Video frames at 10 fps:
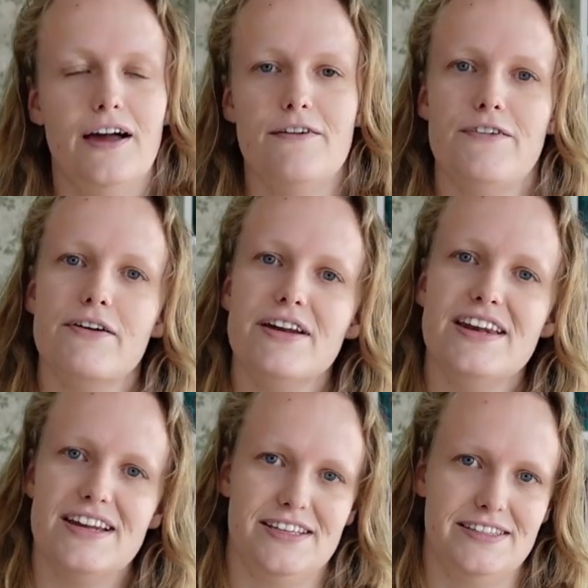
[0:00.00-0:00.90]
a very
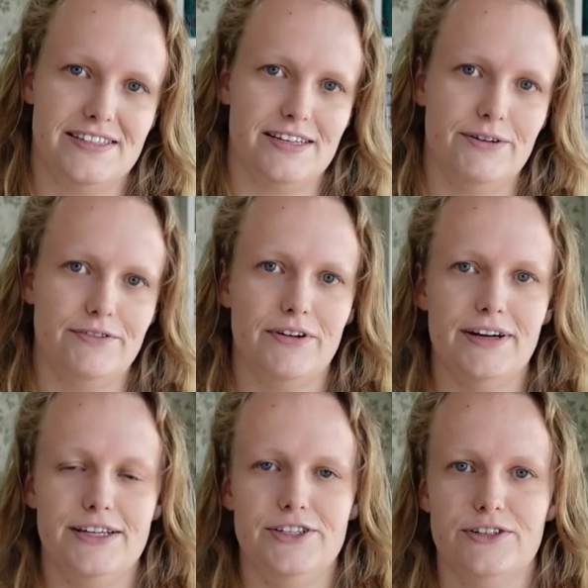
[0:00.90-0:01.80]
necessary
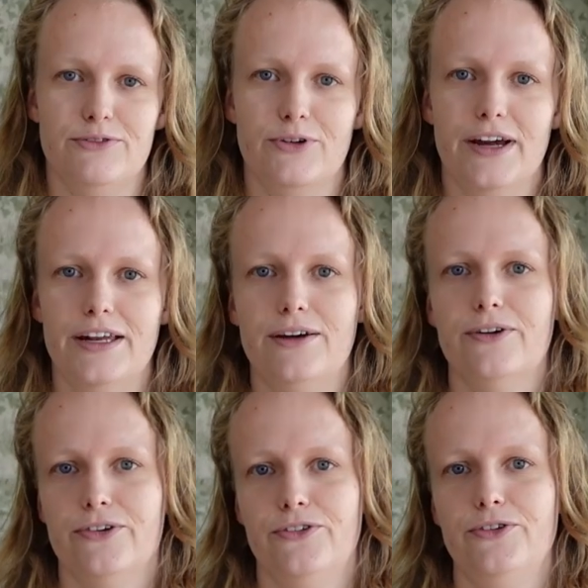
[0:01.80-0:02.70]
foundation for any
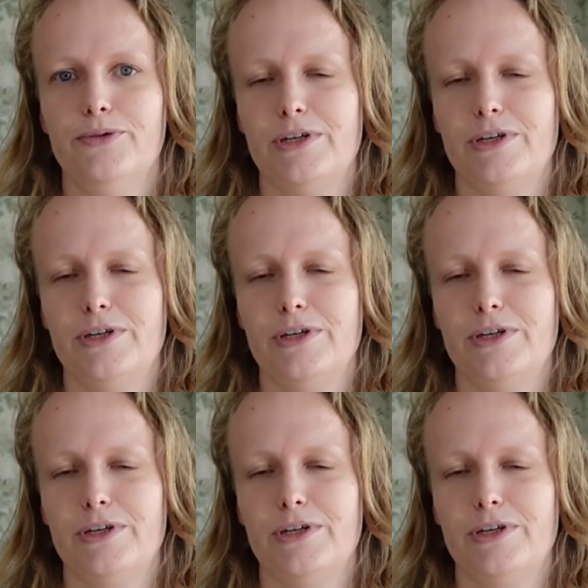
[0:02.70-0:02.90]
costume,